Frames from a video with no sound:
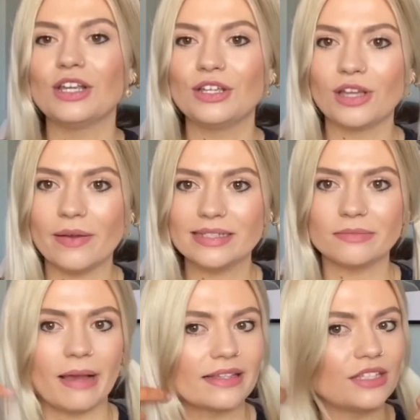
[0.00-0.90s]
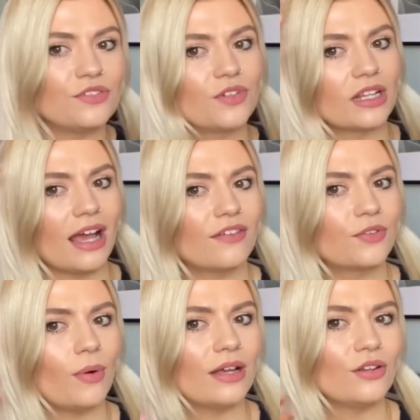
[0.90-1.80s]
going to the back, then you're going to have
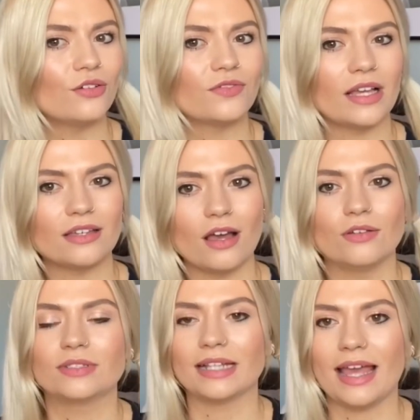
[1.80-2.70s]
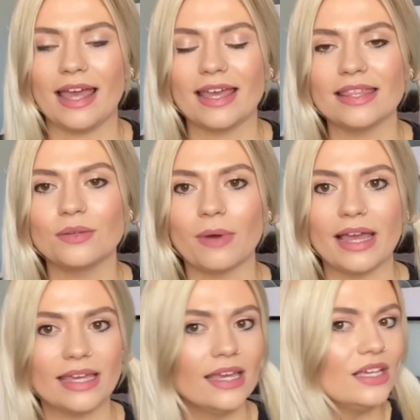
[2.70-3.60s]
quite a lot of like curls and hair in the
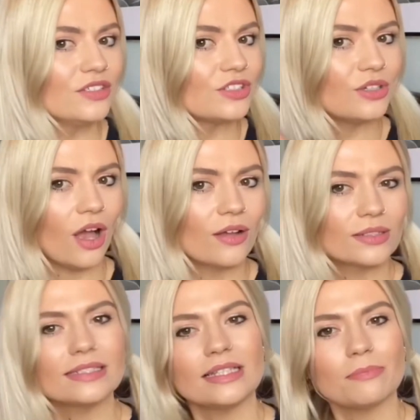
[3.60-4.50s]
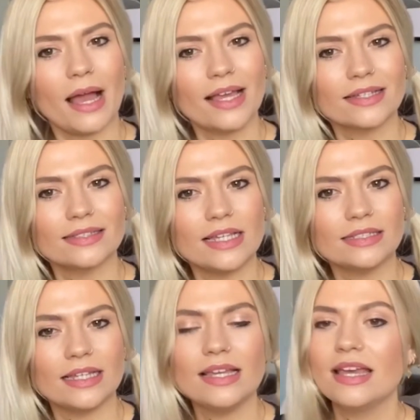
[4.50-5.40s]
way, so you can't see the back as
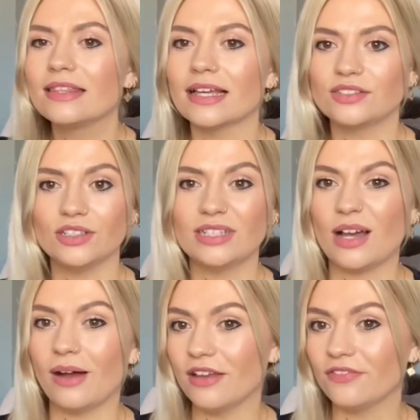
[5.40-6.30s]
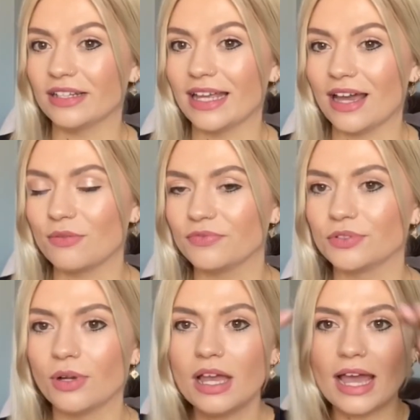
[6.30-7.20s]
easy. That's just how I find it
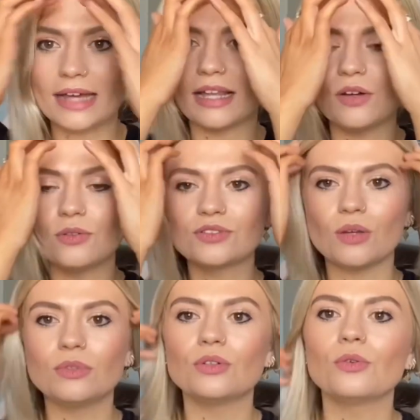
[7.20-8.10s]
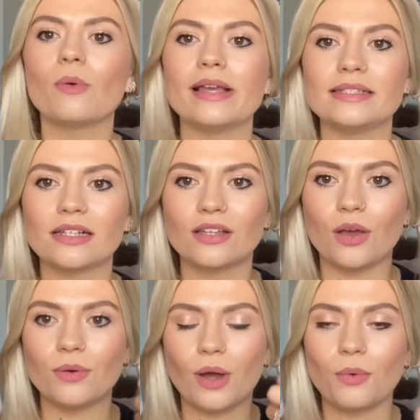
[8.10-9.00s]
helpful. And I also would always
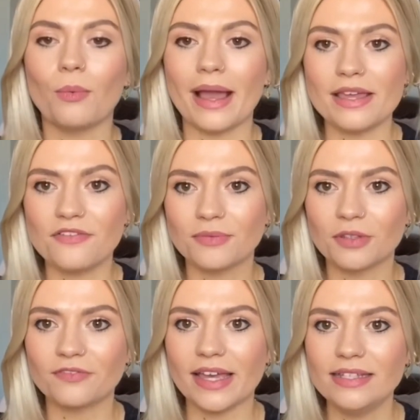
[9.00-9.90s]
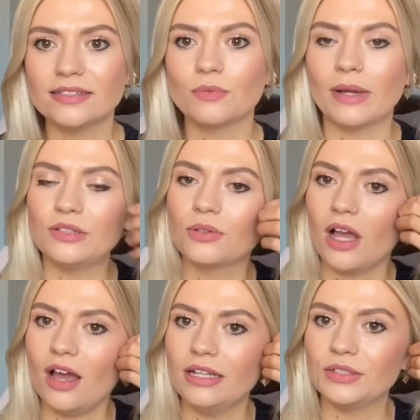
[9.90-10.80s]
go away from the face. So when you're
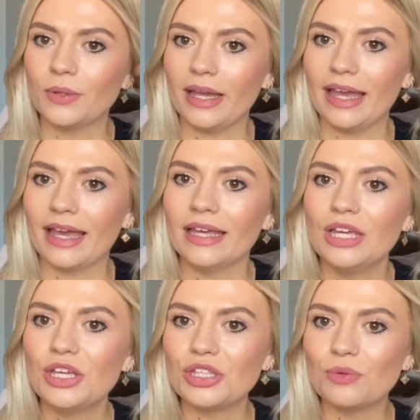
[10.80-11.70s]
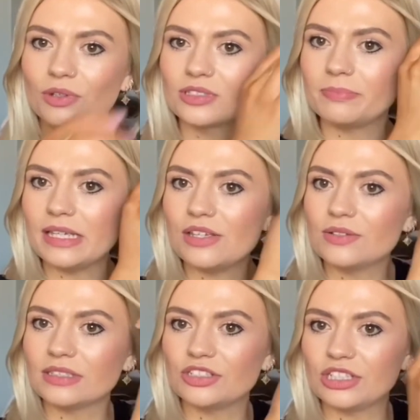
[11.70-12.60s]
curling your hair, you want to be
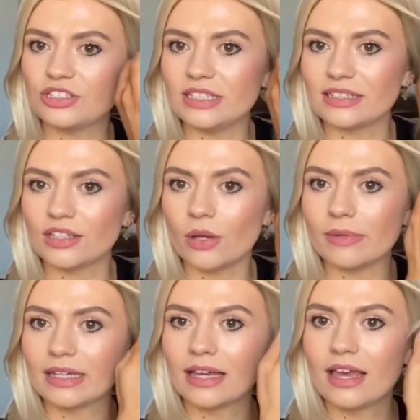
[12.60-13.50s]
using GHDs and going